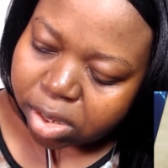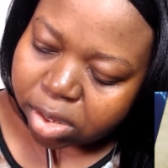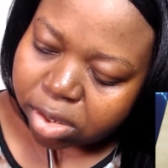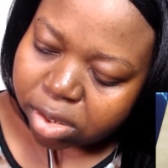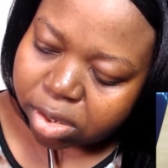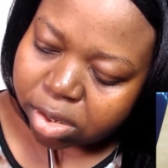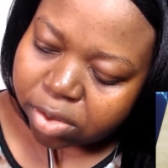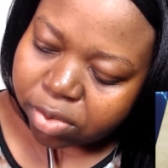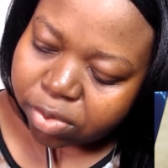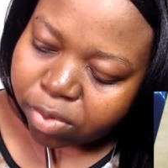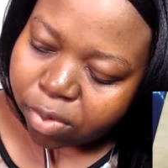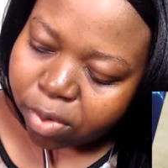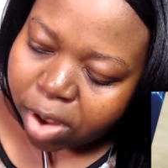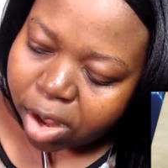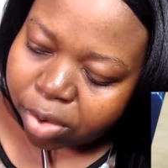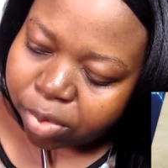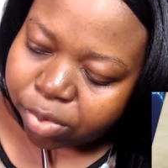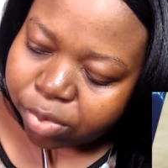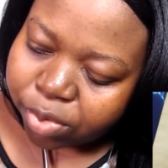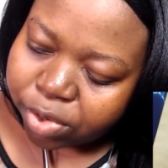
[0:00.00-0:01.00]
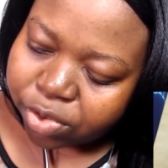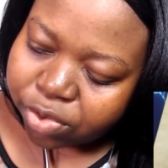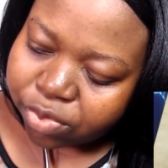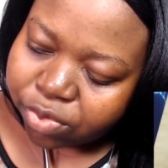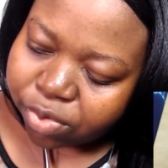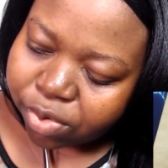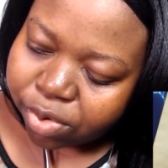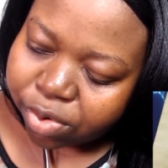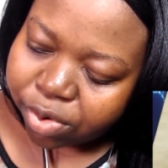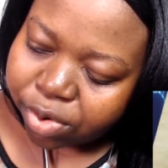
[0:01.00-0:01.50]
and since Kohaku is
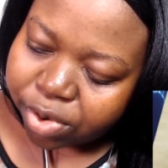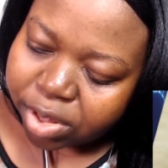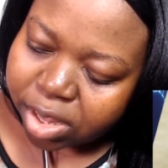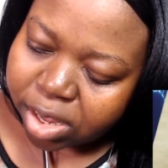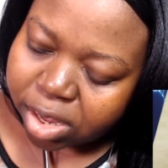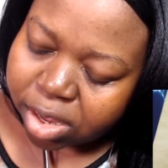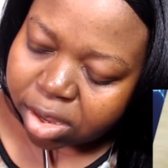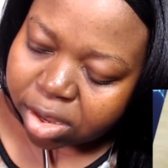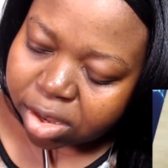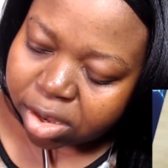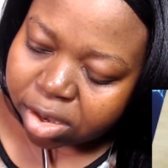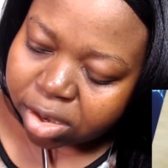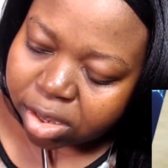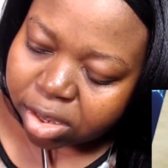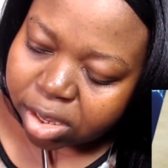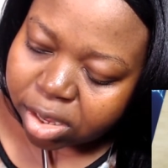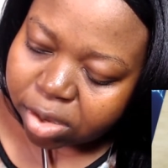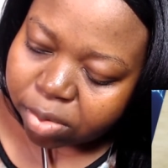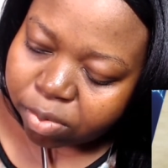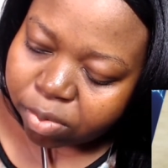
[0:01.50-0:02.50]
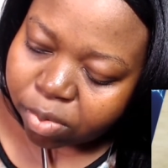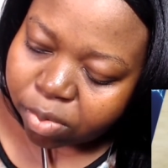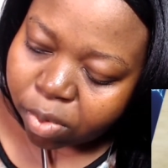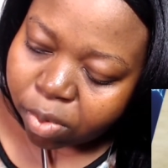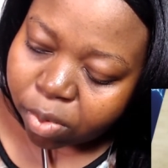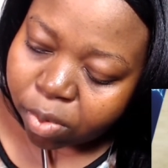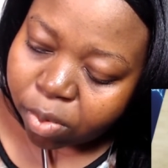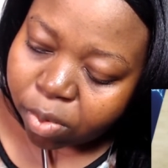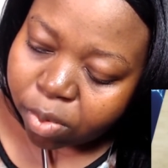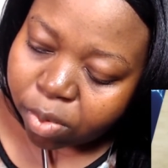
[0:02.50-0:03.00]
stronger than
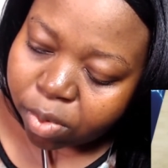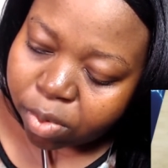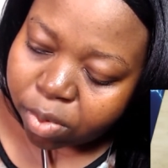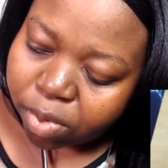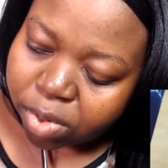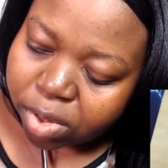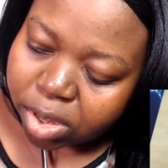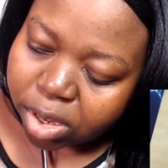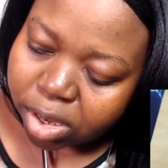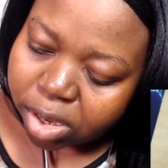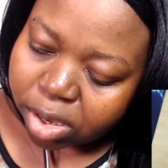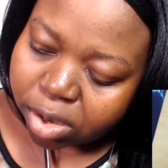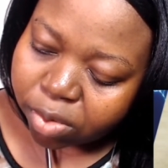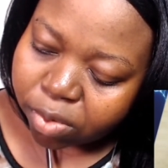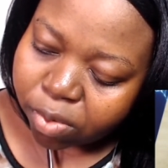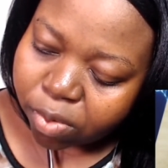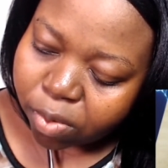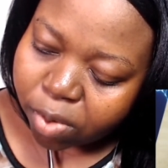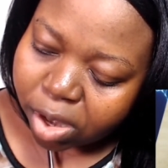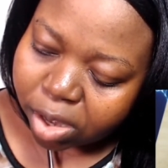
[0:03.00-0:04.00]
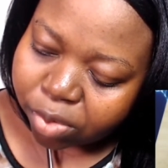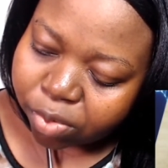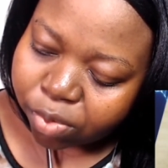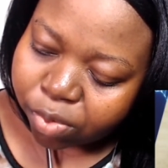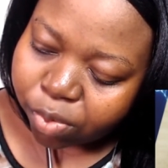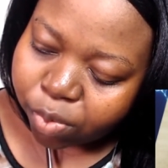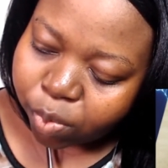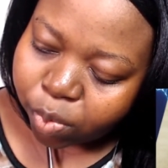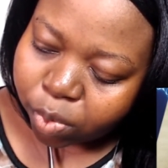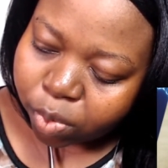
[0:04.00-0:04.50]
Kinro, then
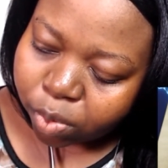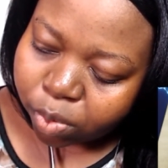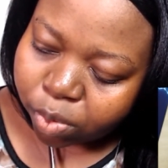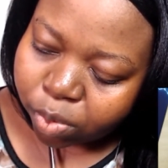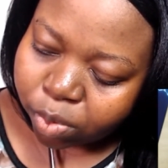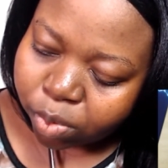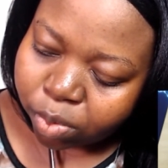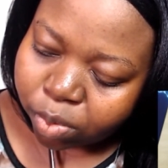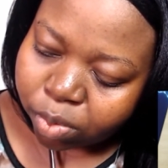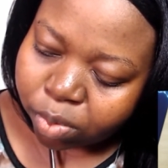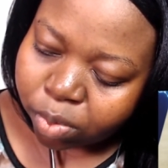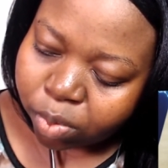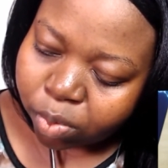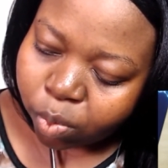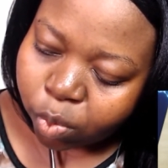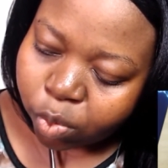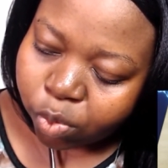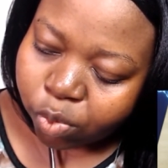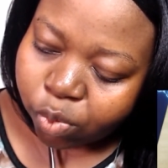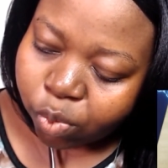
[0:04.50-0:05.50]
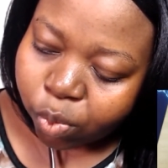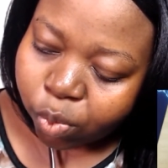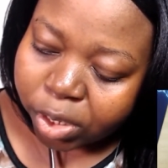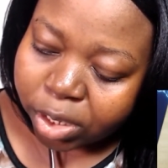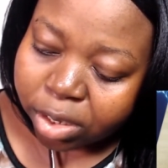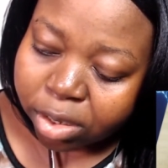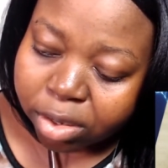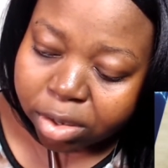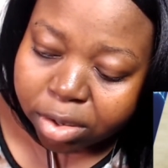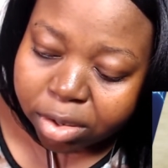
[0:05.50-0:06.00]
Kohaku would
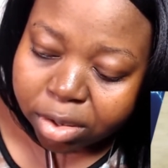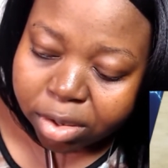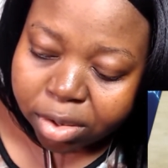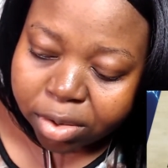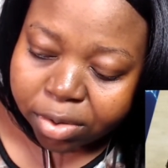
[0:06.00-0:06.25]
win.